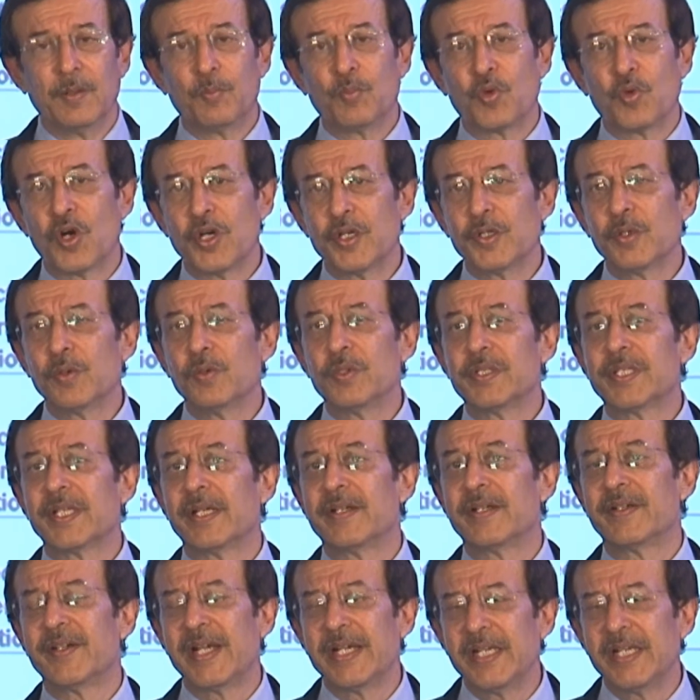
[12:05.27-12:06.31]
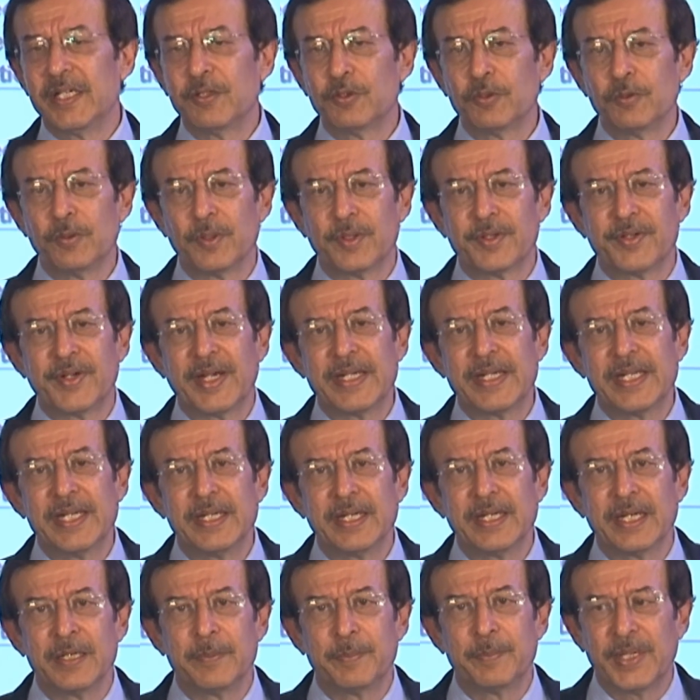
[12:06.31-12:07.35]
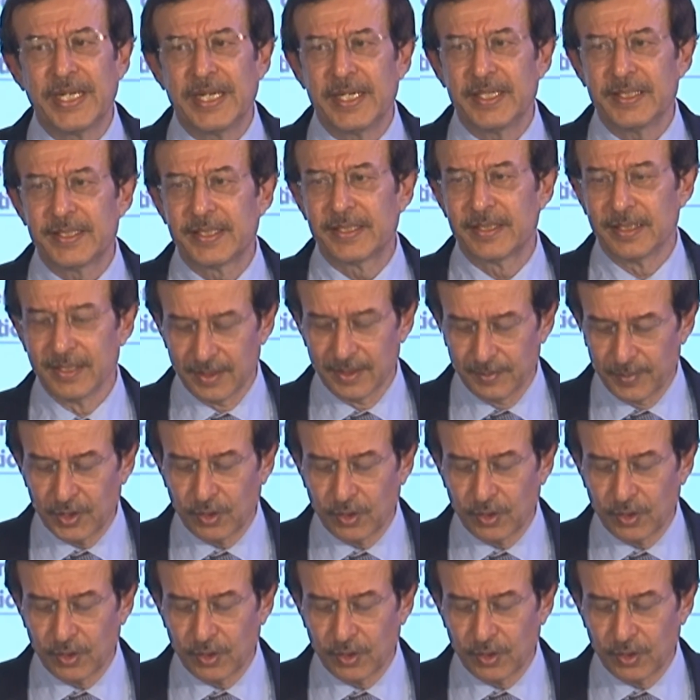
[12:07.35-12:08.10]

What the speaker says: modules are ready in place,